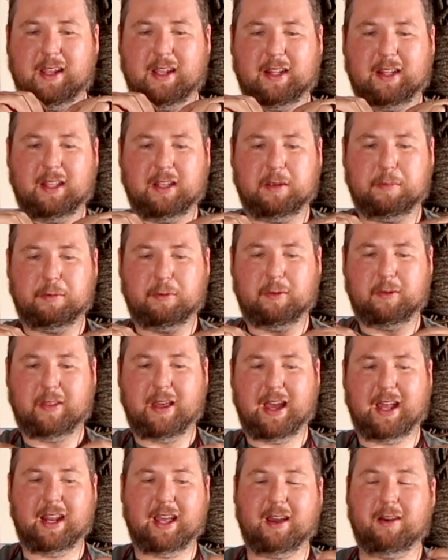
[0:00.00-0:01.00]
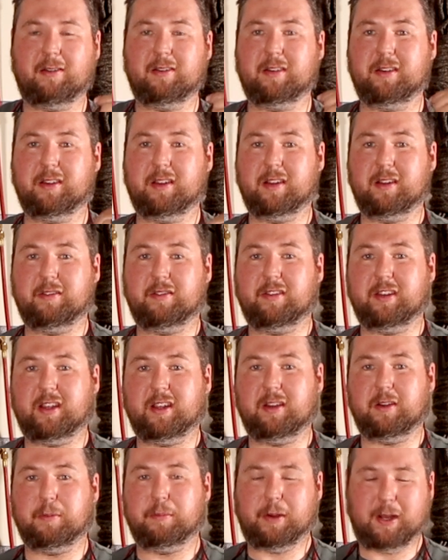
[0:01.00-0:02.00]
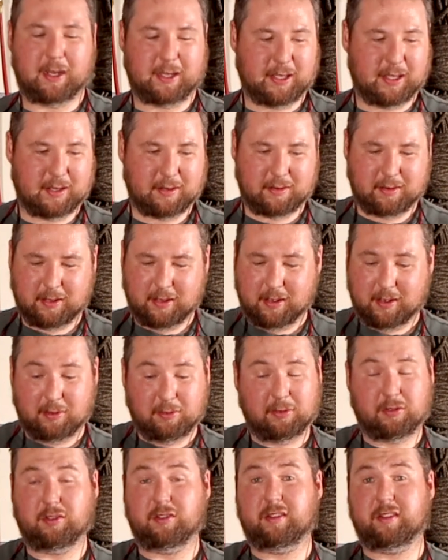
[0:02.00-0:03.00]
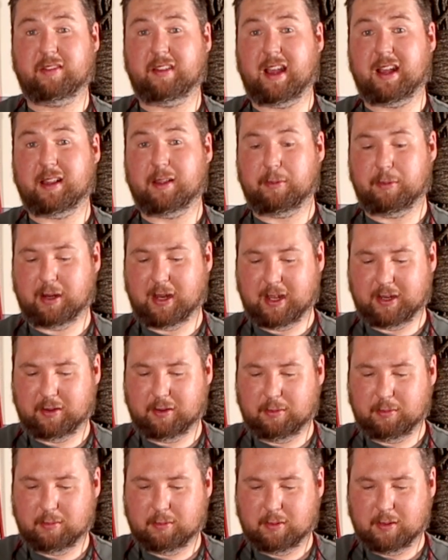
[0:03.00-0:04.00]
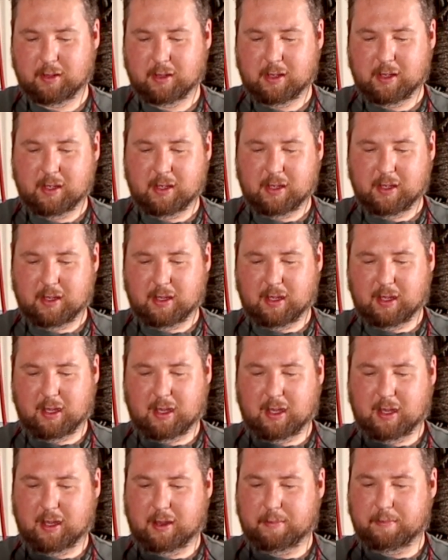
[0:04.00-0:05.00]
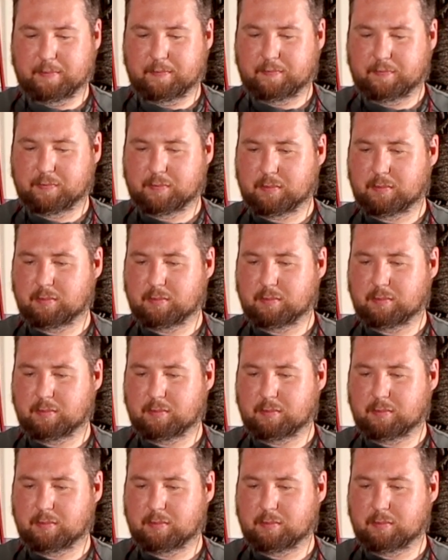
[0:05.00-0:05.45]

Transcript: and then you pull that out and you can stick it in your pocket, which is exactly what I do. Um,